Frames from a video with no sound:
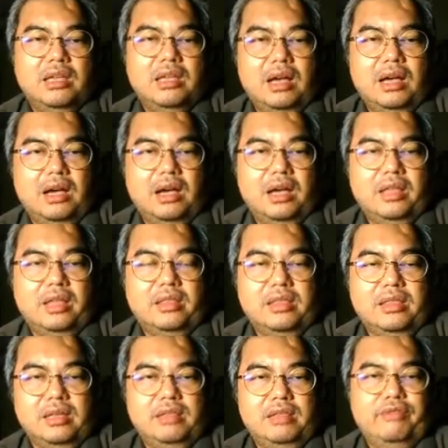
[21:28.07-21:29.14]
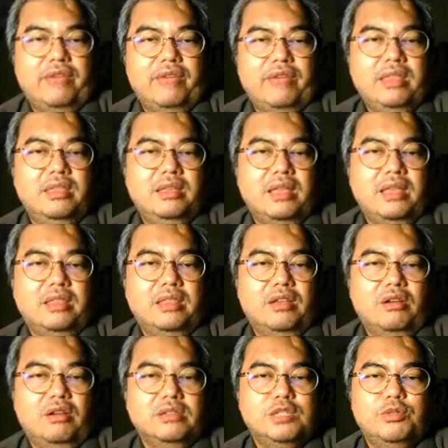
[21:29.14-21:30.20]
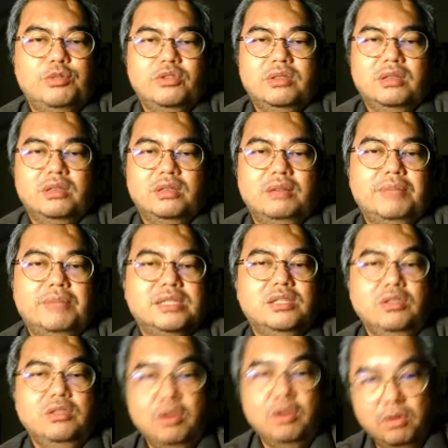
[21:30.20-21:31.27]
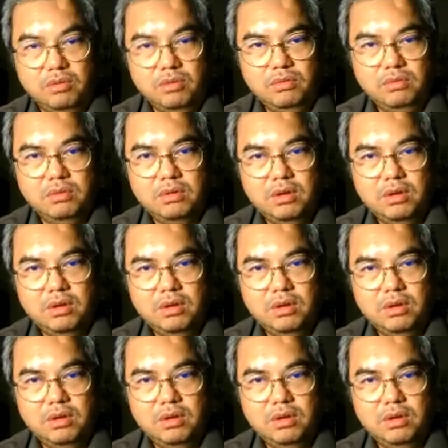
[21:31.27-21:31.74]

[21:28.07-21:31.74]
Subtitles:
the defendant and the conspirator must know